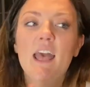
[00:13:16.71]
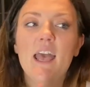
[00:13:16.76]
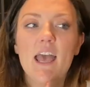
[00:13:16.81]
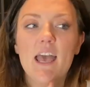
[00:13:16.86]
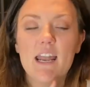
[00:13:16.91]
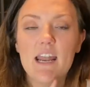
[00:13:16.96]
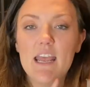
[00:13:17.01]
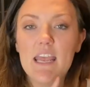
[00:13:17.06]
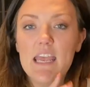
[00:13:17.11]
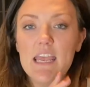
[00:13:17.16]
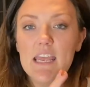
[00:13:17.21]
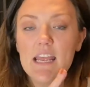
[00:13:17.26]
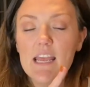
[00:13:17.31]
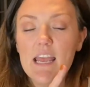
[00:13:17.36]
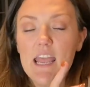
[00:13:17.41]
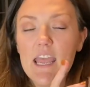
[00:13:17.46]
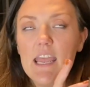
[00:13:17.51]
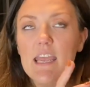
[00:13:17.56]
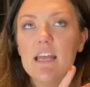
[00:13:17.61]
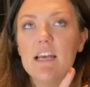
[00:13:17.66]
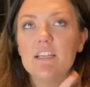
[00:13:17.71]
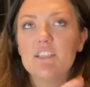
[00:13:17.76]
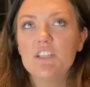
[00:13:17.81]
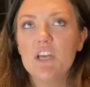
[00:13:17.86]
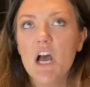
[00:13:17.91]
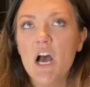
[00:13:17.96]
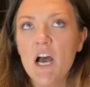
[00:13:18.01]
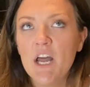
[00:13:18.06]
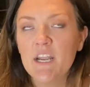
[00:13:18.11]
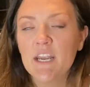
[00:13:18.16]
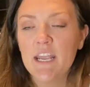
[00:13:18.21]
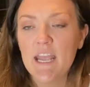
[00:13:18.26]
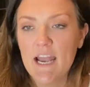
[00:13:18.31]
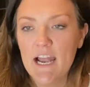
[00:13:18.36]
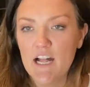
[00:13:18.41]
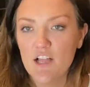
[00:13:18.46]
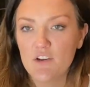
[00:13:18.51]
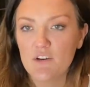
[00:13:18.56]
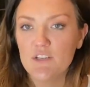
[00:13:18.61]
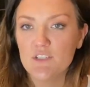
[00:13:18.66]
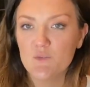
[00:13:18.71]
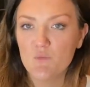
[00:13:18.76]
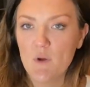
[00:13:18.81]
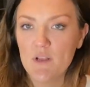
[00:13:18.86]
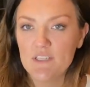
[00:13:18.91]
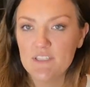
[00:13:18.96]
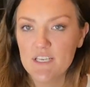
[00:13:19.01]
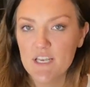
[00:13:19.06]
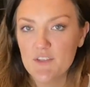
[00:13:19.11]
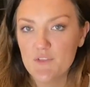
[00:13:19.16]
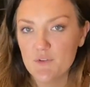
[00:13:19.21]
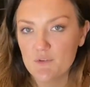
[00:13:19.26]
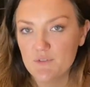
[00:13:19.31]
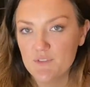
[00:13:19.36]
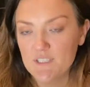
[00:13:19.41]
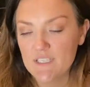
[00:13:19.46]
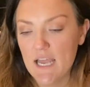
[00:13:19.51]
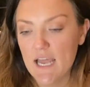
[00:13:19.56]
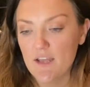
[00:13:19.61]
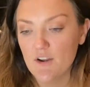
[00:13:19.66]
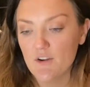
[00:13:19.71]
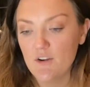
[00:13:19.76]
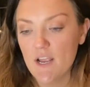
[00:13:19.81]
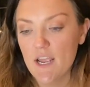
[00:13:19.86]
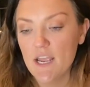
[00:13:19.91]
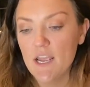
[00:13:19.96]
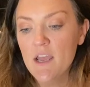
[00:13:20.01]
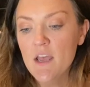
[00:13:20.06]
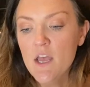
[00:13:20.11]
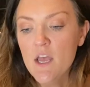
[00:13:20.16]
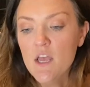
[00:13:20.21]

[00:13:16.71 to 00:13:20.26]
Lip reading: and I ate a ton of calories Wednesday through Saturday.